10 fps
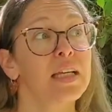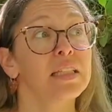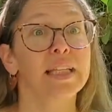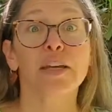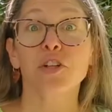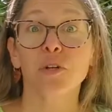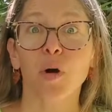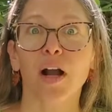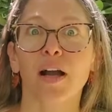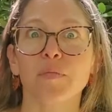Lantern
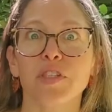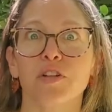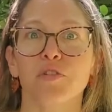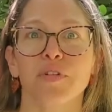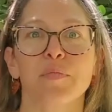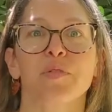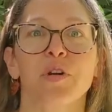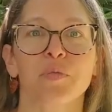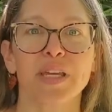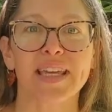Walk comes in
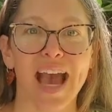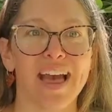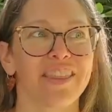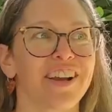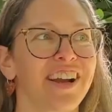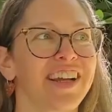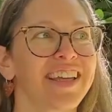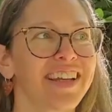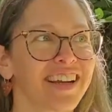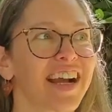November. We gather
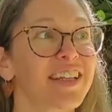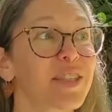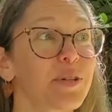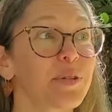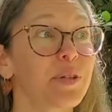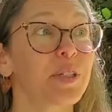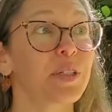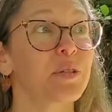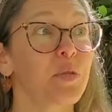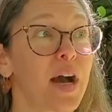here at
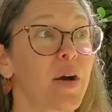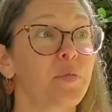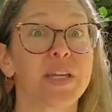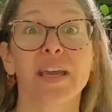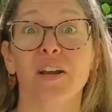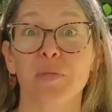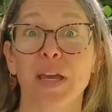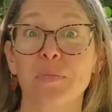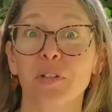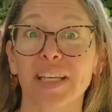school. We carry
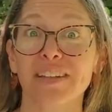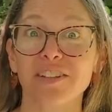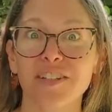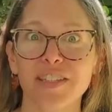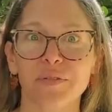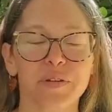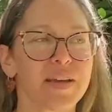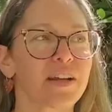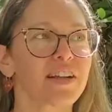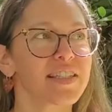paper lanterns that we
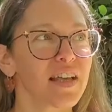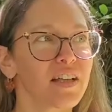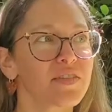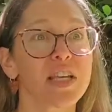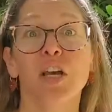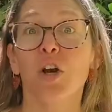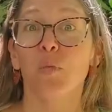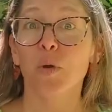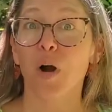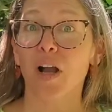made ourselves.
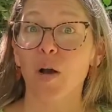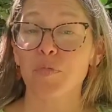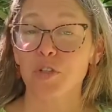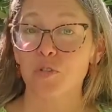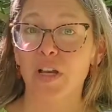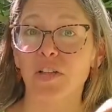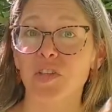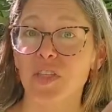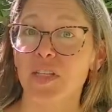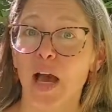We walk up the trail to
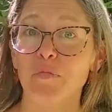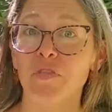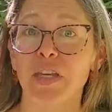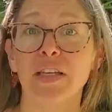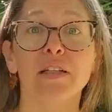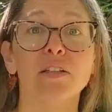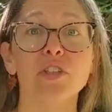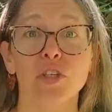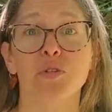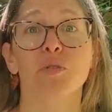the top of the hill
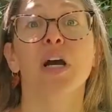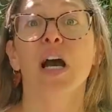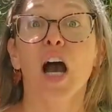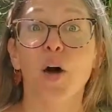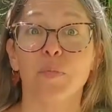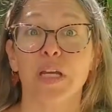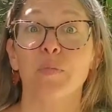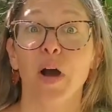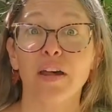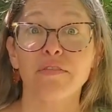to a big
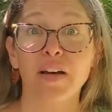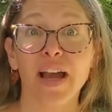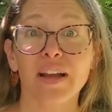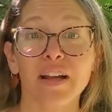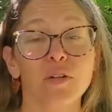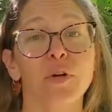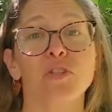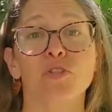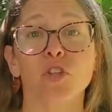bonfire where there's a